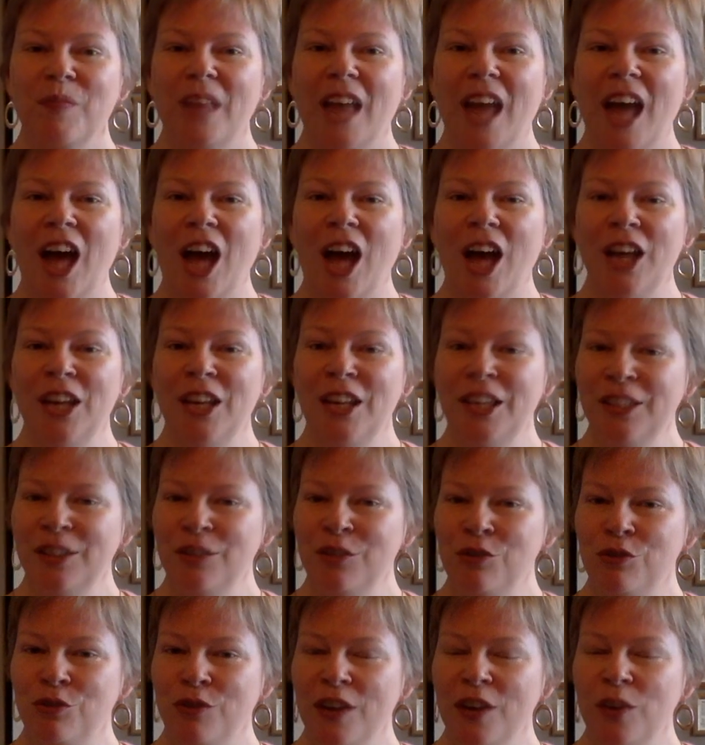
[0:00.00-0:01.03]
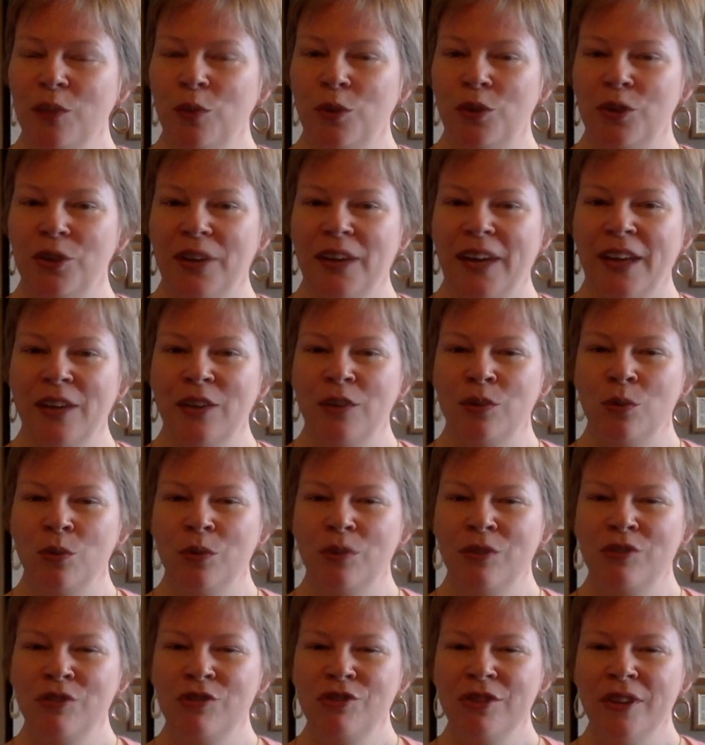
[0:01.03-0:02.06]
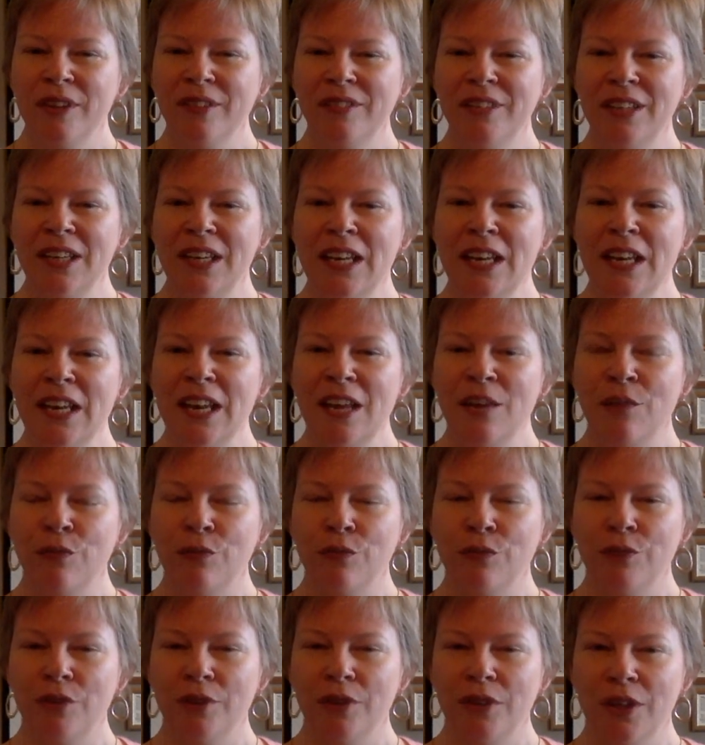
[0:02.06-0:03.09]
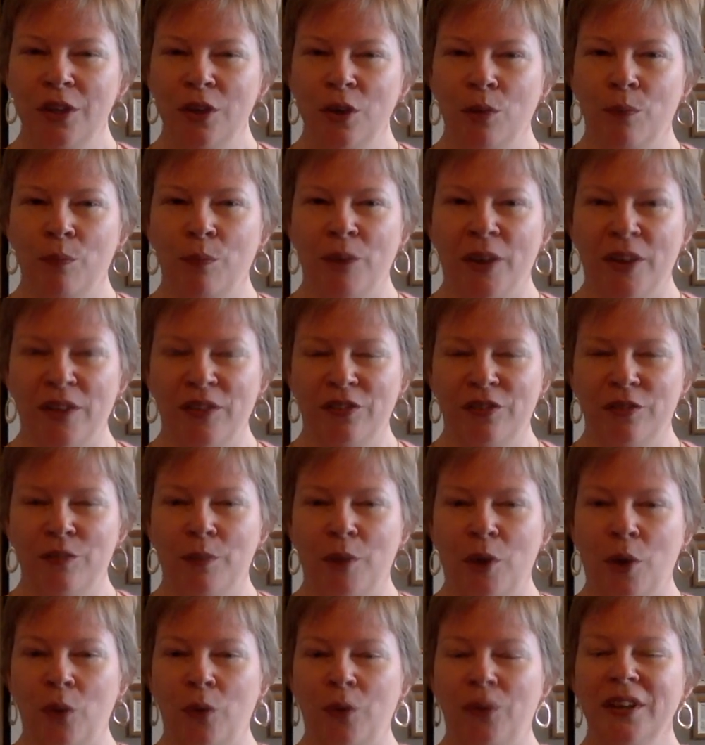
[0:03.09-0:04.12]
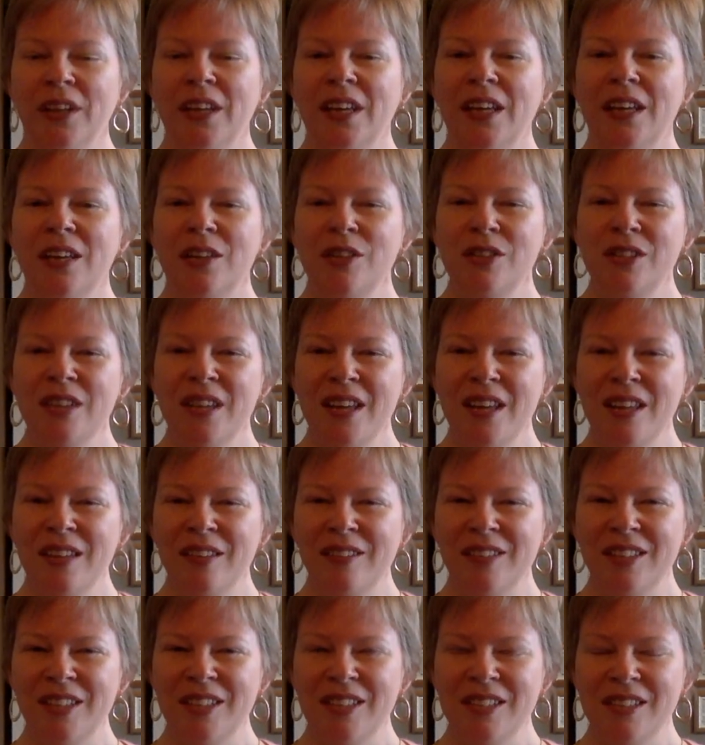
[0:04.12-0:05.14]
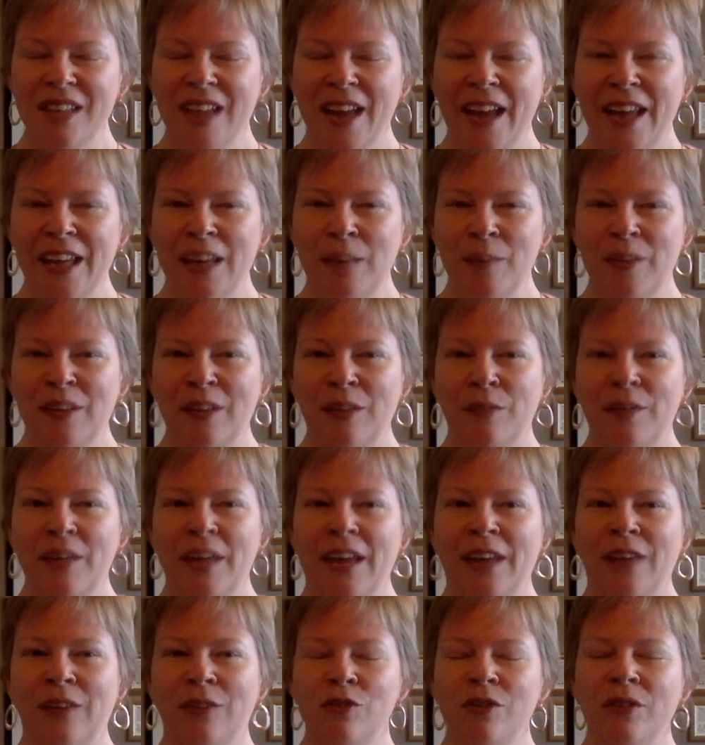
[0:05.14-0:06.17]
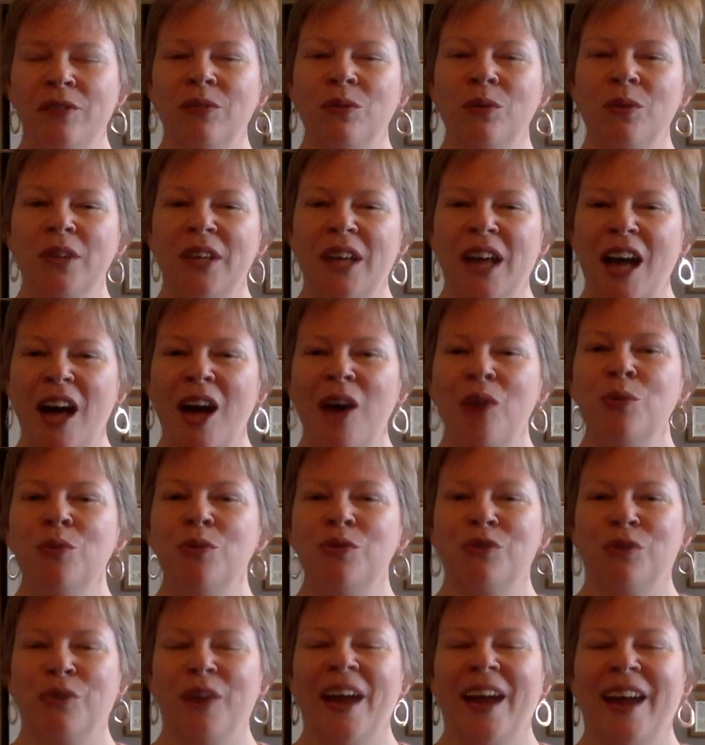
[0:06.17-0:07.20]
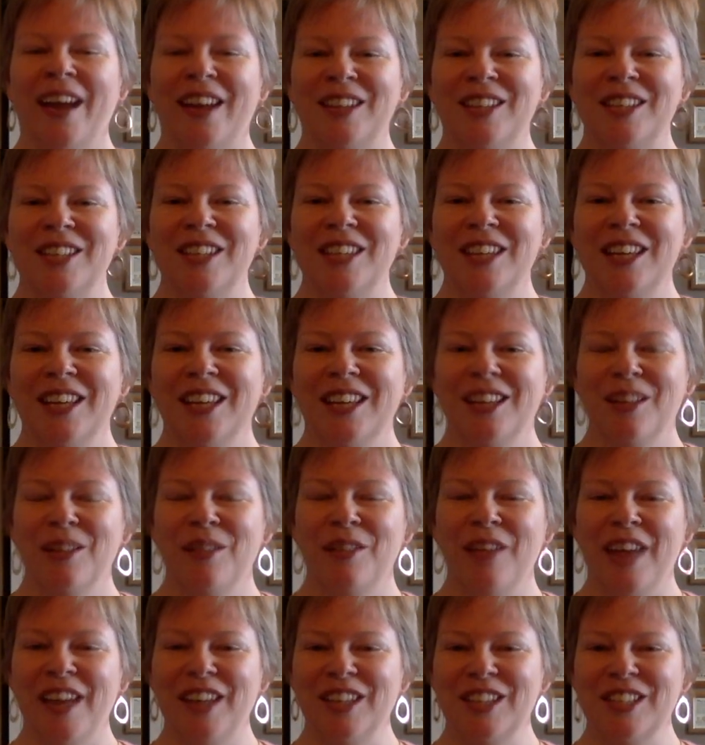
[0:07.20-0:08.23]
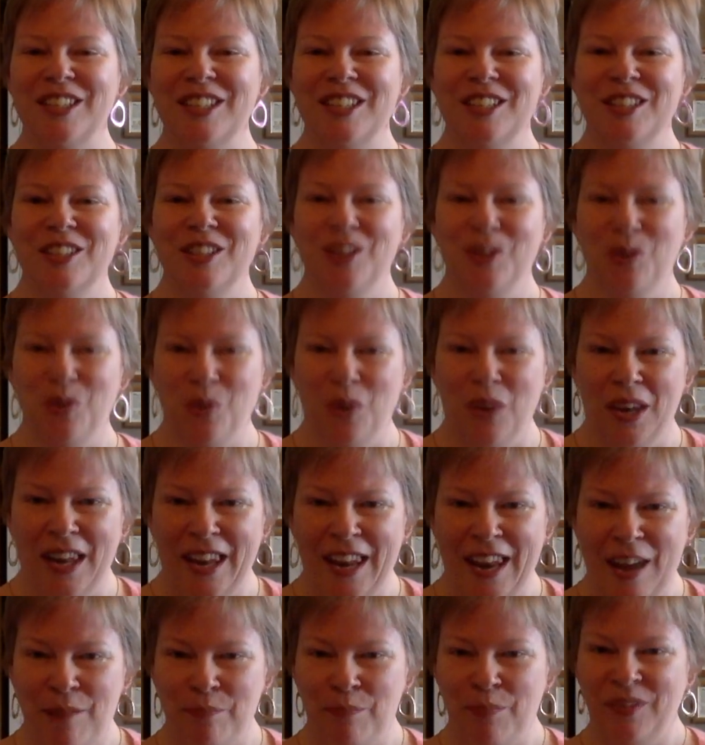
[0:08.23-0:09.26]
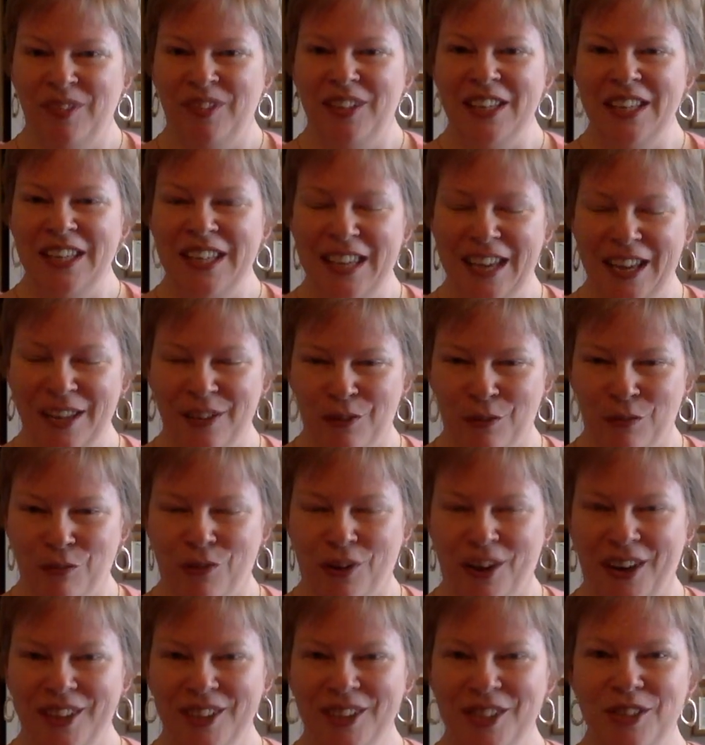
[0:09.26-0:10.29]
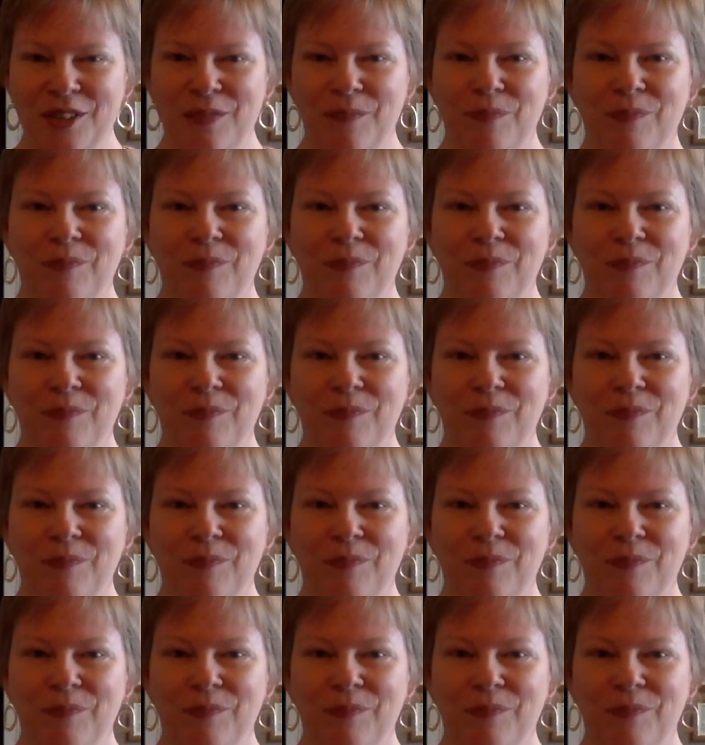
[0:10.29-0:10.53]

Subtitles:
A little trick, what you can do is just lift your breastbone just a tiny bit at the end, just to counteract that collapsing here at the front.